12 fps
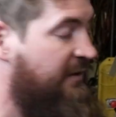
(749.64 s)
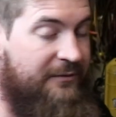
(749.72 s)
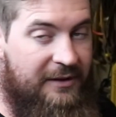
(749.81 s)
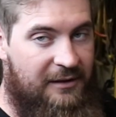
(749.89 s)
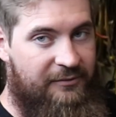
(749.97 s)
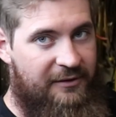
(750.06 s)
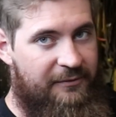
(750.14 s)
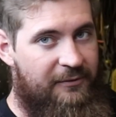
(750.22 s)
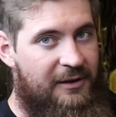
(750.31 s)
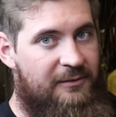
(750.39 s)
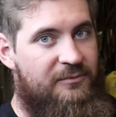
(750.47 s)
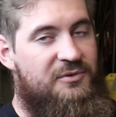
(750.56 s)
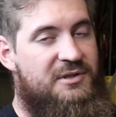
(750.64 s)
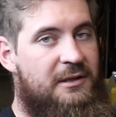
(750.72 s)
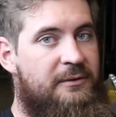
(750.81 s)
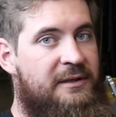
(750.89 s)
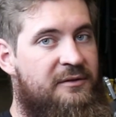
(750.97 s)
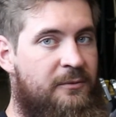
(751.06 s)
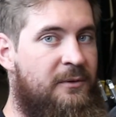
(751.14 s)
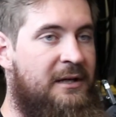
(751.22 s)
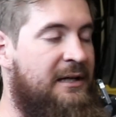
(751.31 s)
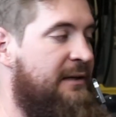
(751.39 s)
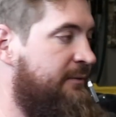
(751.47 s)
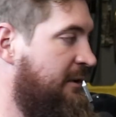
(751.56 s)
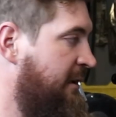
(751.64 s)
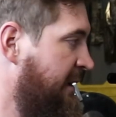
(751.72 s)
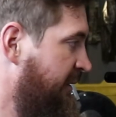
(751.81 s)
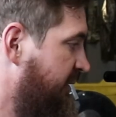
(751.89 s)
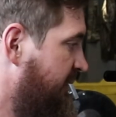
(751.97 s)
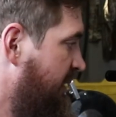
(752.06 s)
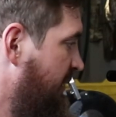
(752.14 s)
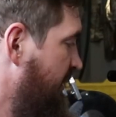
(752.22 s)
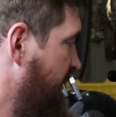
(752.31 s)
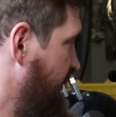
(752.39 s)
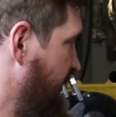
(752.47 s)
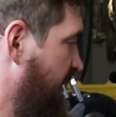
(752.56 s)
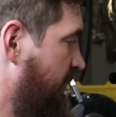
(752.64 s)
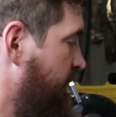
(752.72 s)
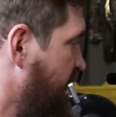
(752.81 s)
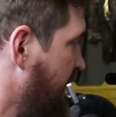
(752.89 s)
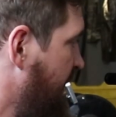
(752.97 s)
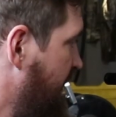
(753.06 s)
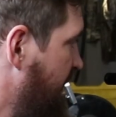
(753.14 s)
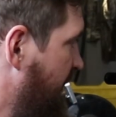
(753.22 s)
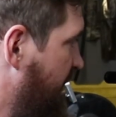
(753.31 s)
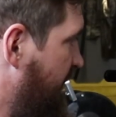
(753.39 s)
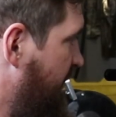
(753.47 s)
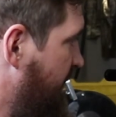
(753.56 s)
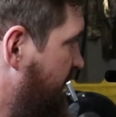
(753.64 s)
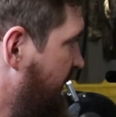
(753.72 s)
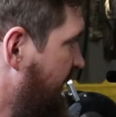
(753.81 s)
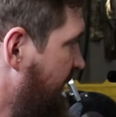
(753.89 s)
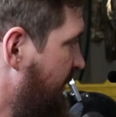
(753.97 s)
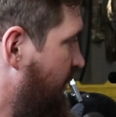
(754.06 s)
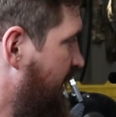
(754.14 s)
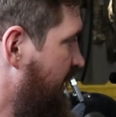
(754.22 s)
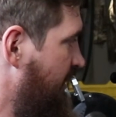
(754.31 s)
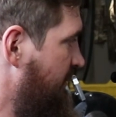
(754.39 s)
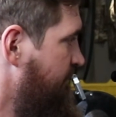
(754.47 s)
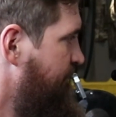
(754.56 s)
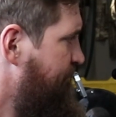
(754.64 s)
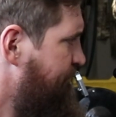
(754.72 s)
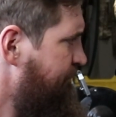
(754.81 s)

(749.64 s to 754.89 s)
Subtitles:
valve at the front showing 2.5 lines, so it's fairly well,